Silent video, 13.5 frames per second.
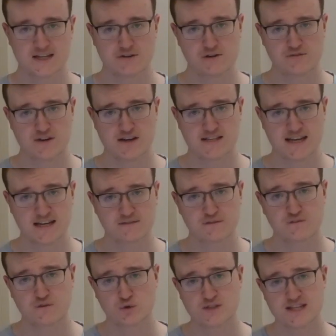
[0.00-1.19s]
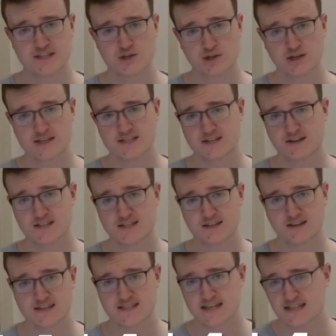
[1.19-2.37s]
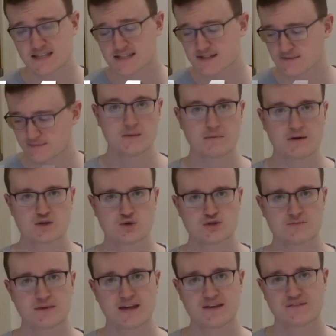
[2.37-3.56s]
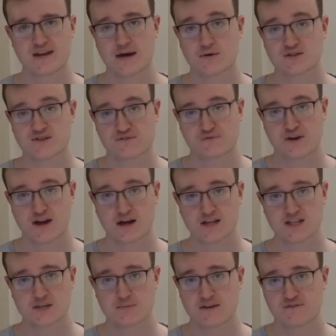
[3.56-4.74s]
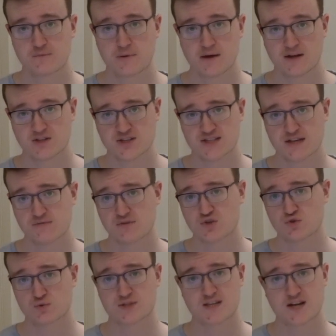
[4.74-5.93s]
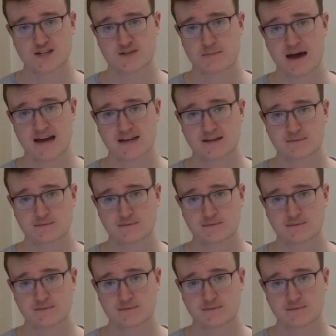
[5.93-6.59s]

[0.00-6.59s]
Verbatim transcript: currently retailing for fourteen dollars and ninety-nine cents, but it's also been given out as a free item if you purchase the original starter pack.